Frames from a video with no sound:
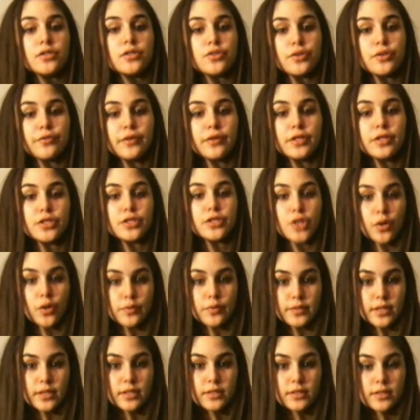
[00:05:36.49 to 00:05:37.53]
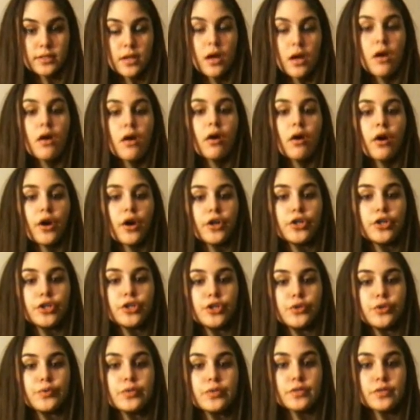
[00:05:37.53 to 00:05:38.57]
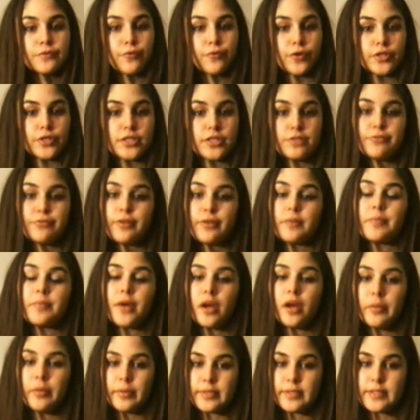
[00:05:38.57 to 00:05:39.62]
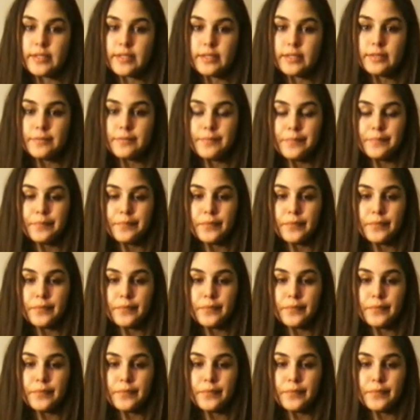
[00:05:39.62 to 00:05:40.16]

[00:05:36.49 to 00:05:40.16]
Different doses are used for different purposes.